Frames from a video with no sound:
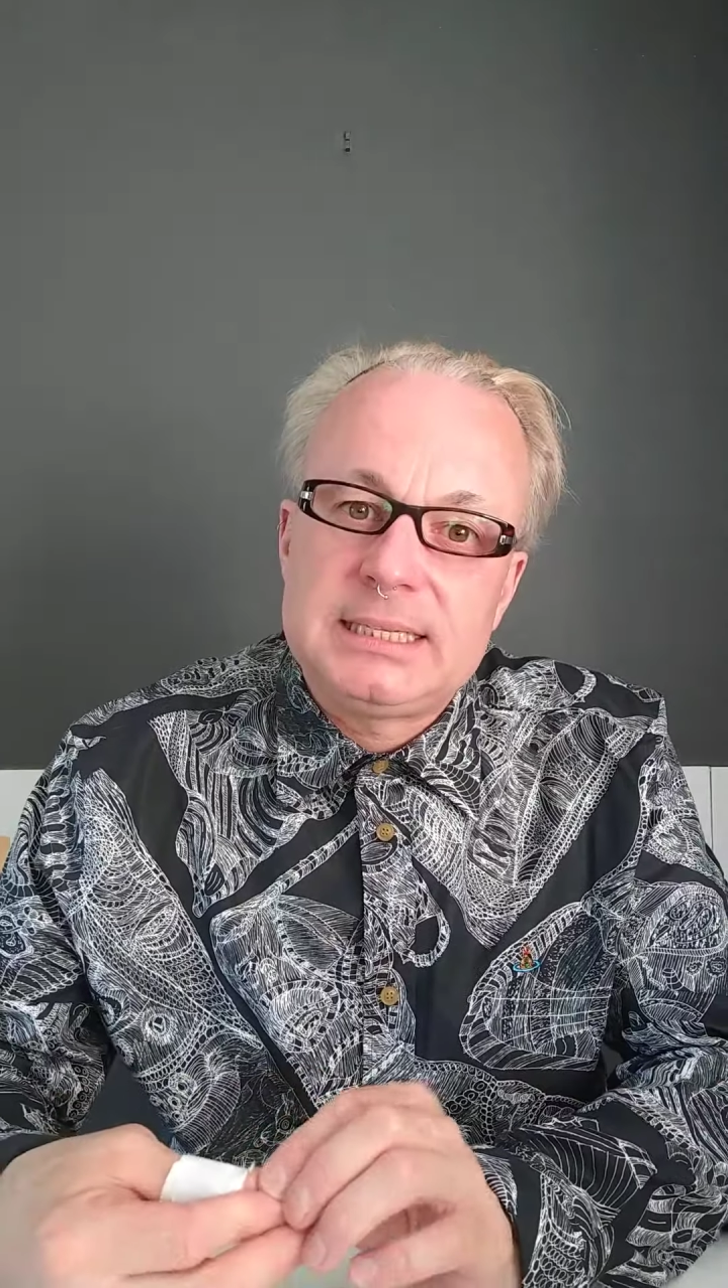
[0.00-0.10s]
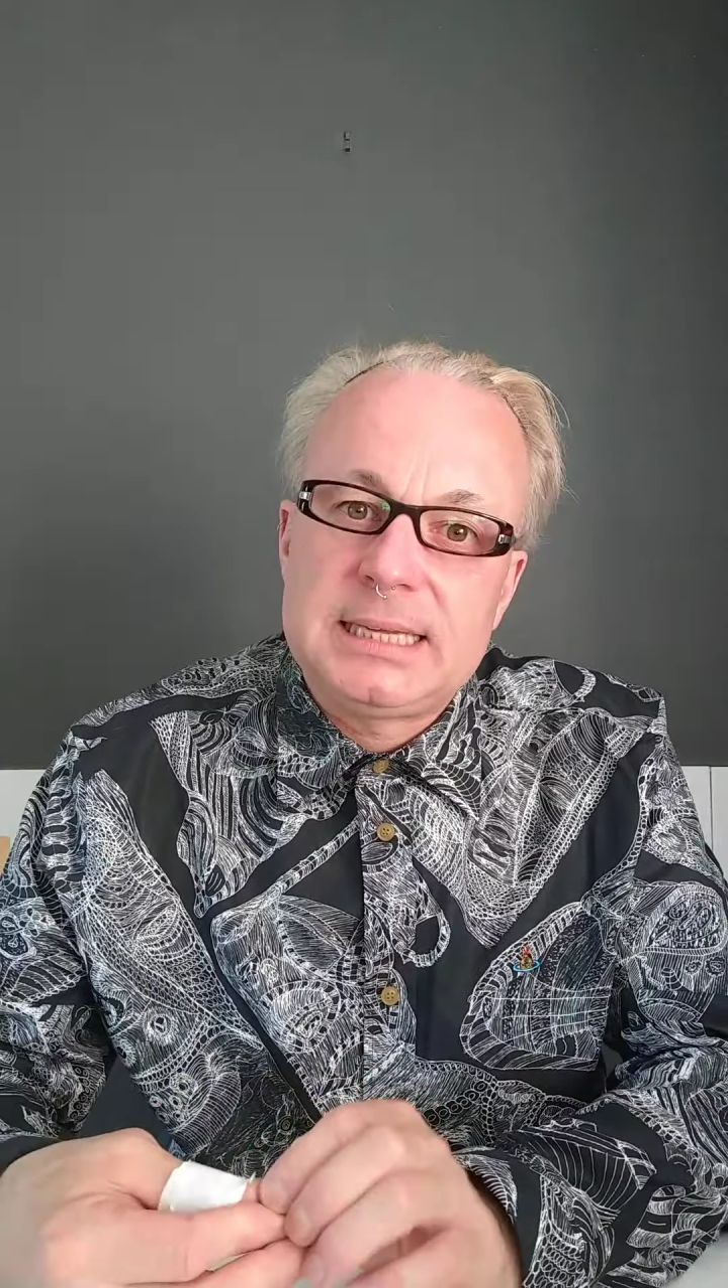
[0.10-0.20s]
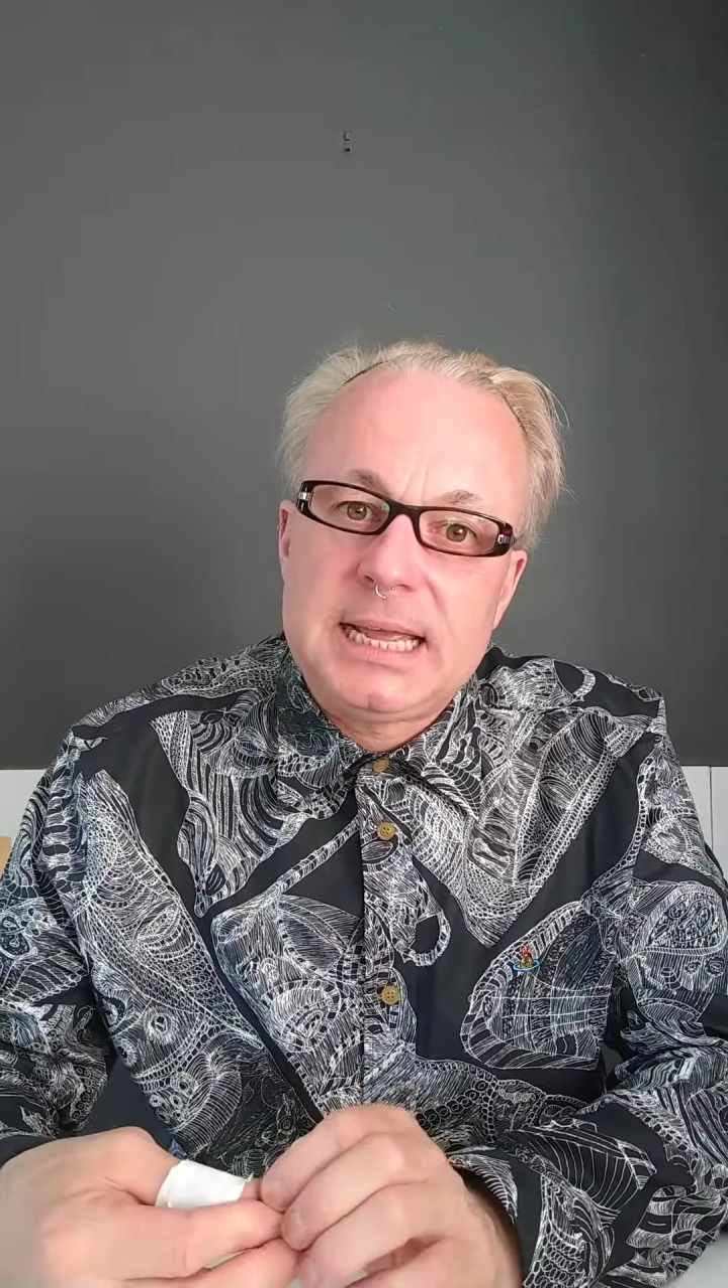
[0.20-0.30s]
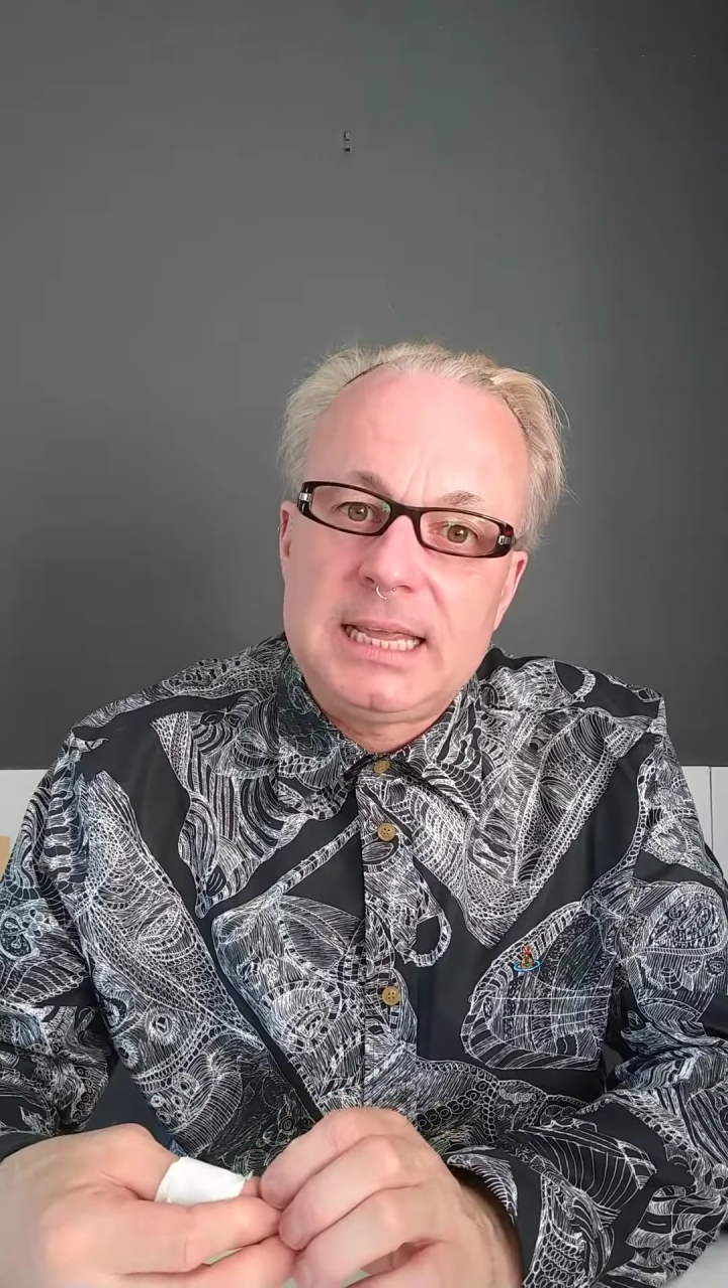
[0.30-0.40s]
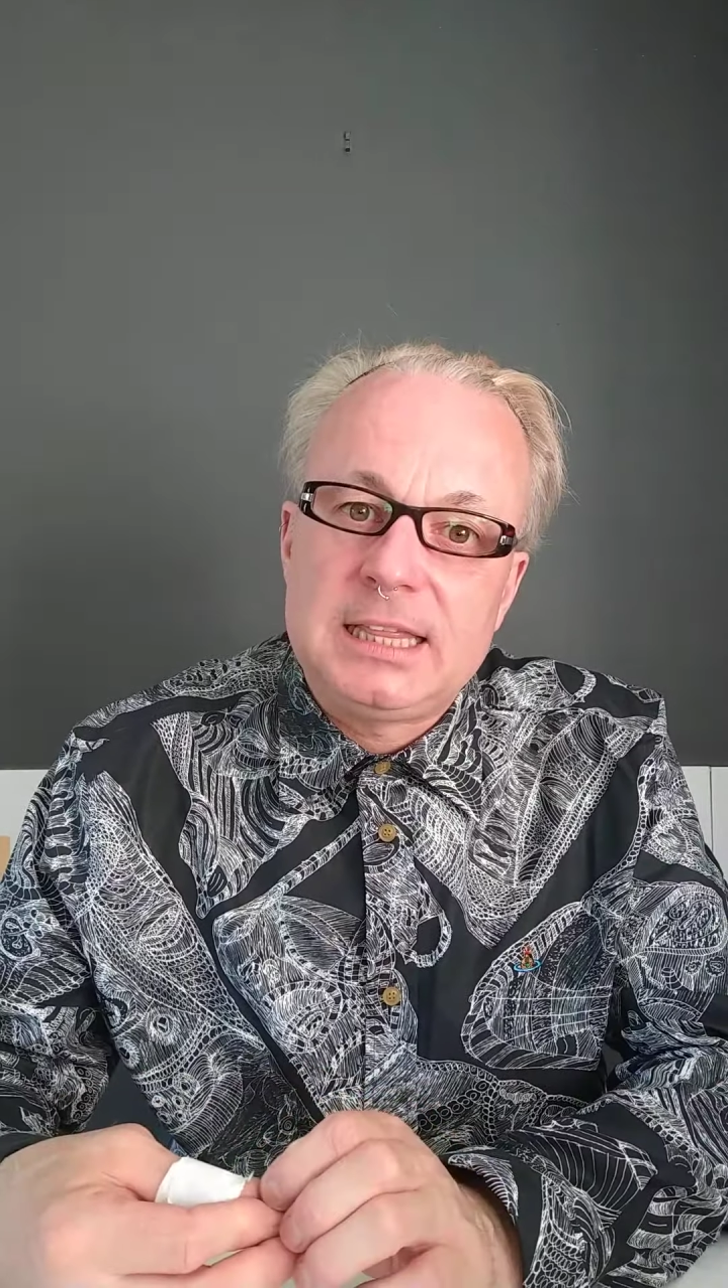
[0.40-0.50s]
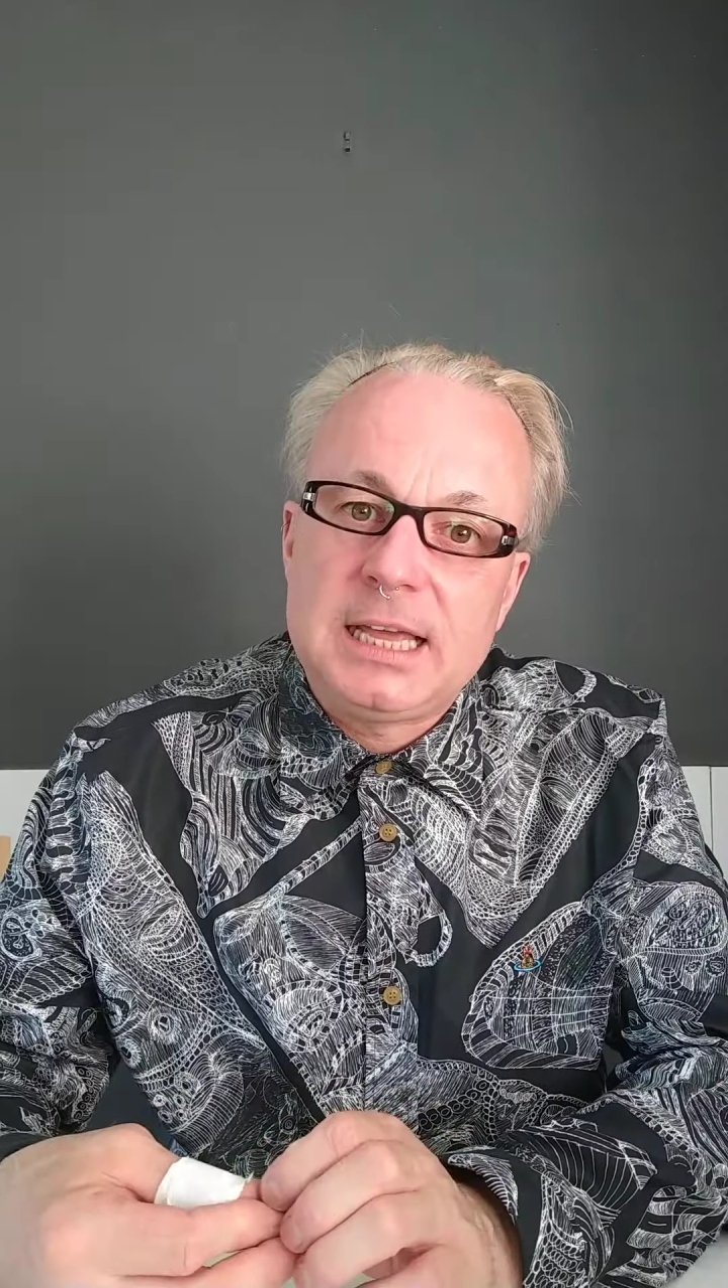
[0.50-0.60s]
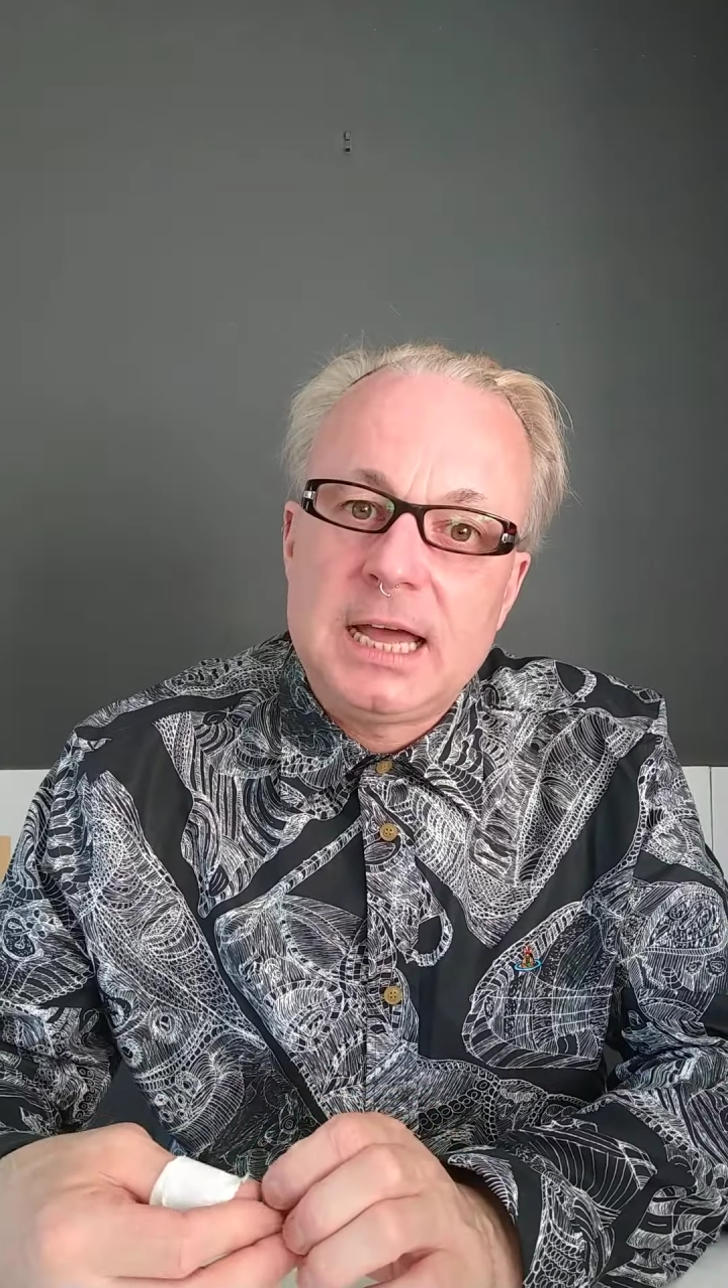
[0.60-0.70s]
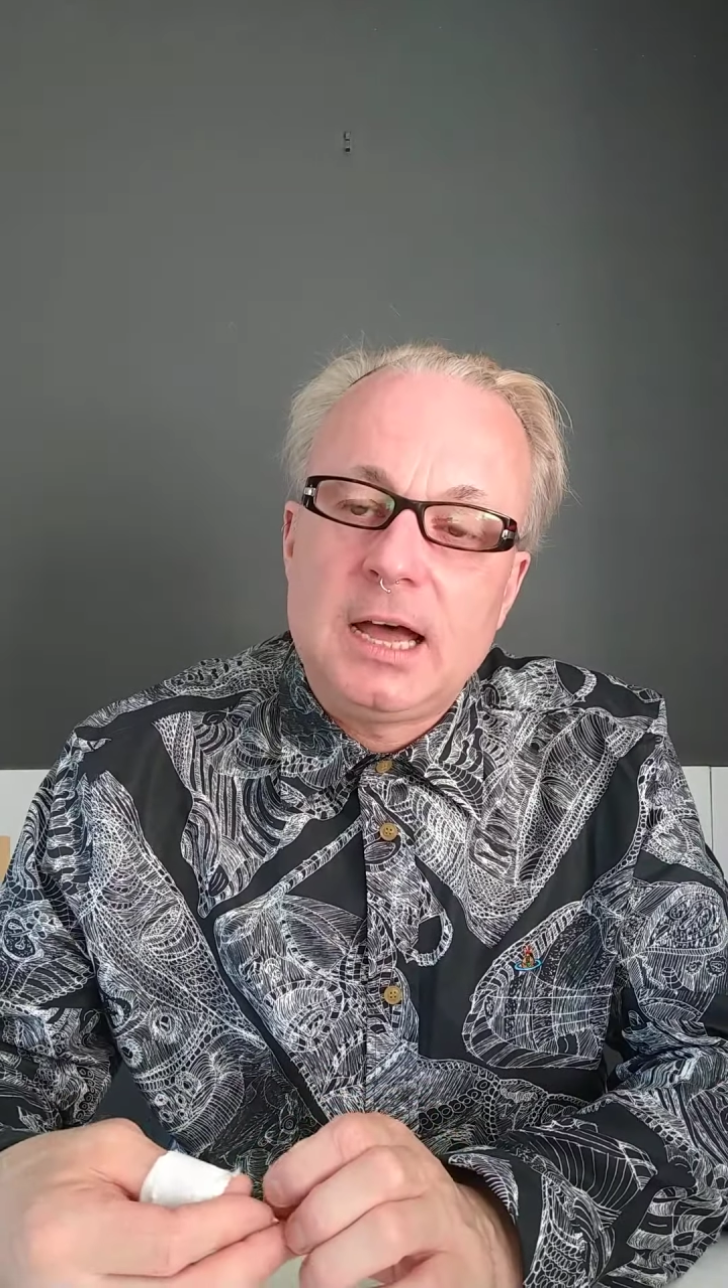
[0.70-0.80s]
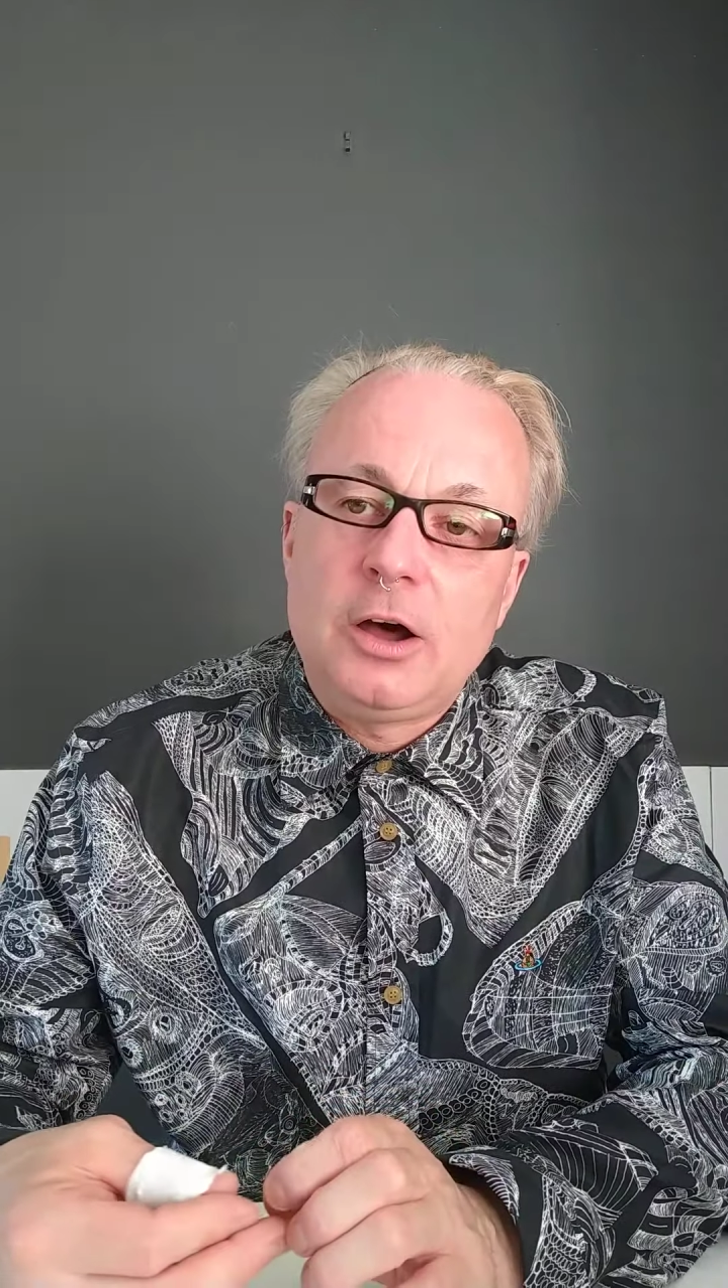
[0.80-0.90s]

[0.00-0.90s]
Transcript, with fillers: see that